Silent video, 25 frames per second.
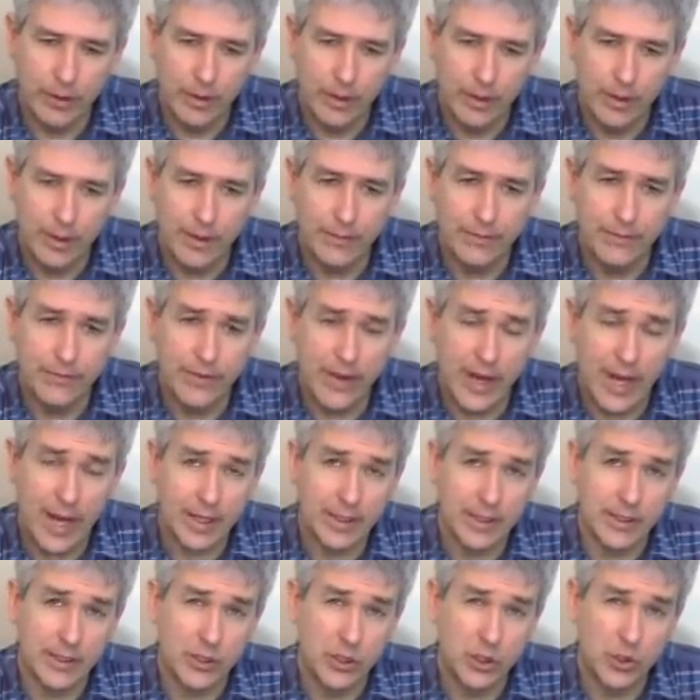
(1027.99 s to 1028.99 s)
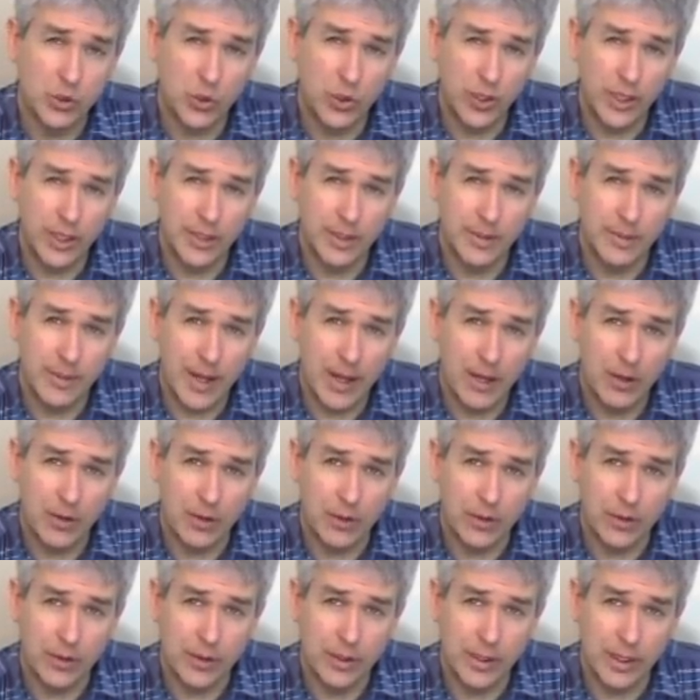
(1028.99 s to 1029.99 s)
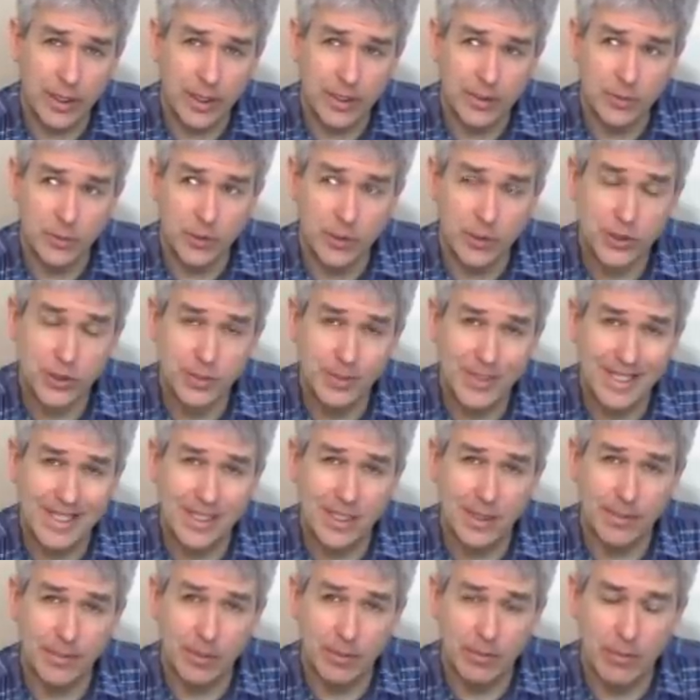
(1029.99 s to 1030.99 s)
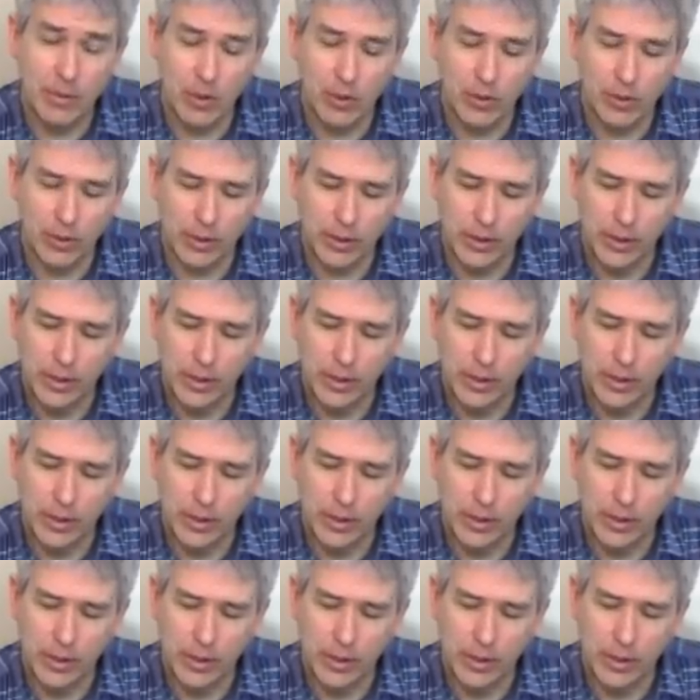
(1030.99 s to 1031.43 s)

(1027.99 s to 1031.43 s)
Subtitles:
effect as shorting them out does, which speeds up the motor.